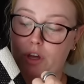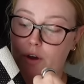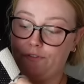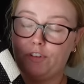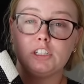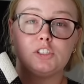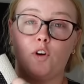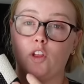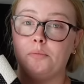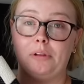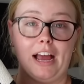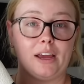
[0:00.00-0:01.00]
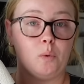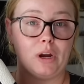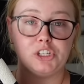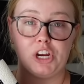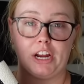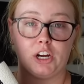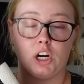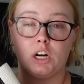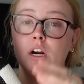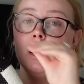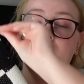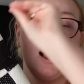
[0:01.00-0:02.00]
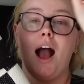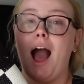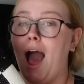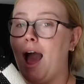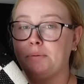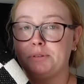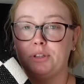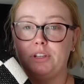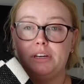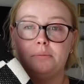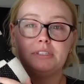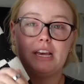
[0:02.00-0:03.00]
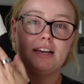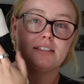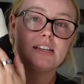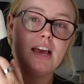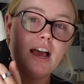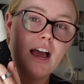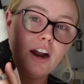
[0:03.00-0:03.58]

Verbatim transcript: The First of all, the black and white checker, absolutely obsessed.